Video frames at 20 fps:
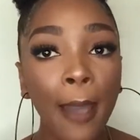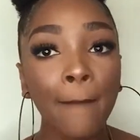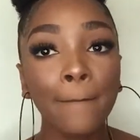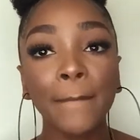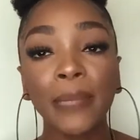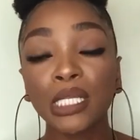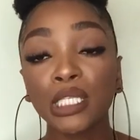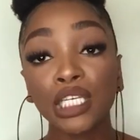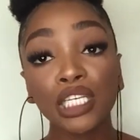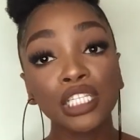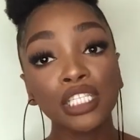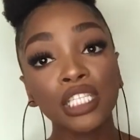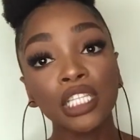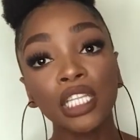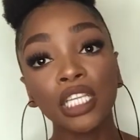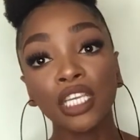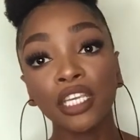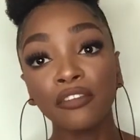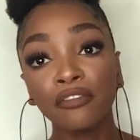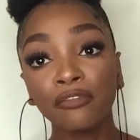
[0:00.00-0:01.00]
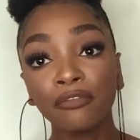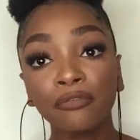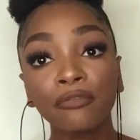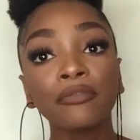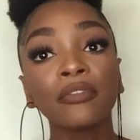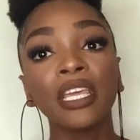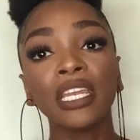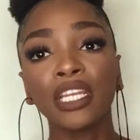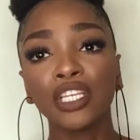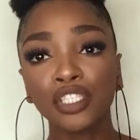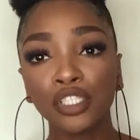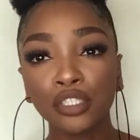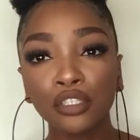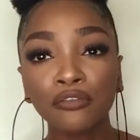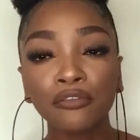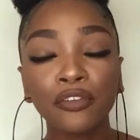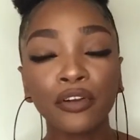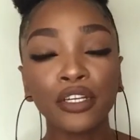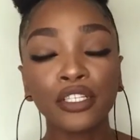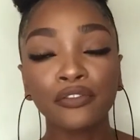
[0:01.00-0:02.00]
but just the initial
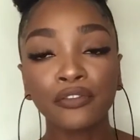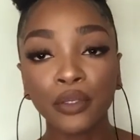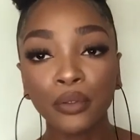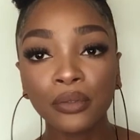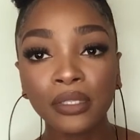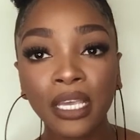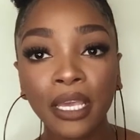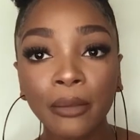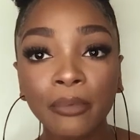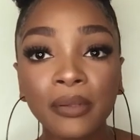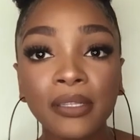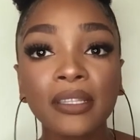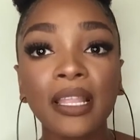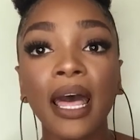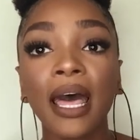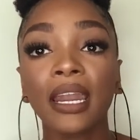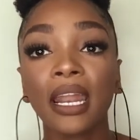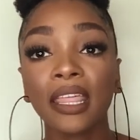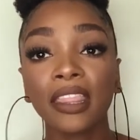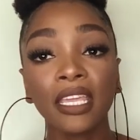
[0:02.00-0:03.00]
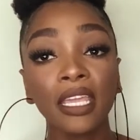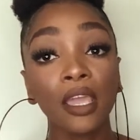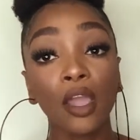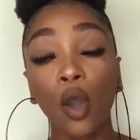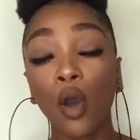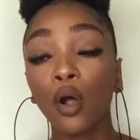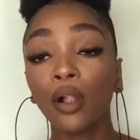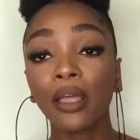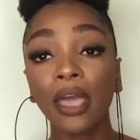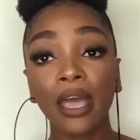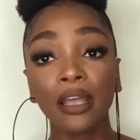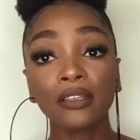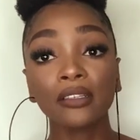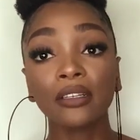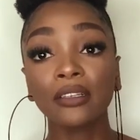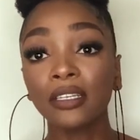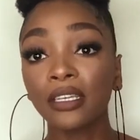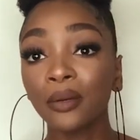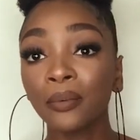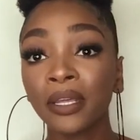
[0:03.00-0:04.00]
first few tips that I think all guys
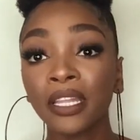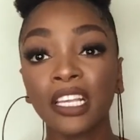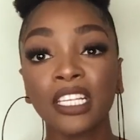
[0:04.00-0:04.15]
could deal with,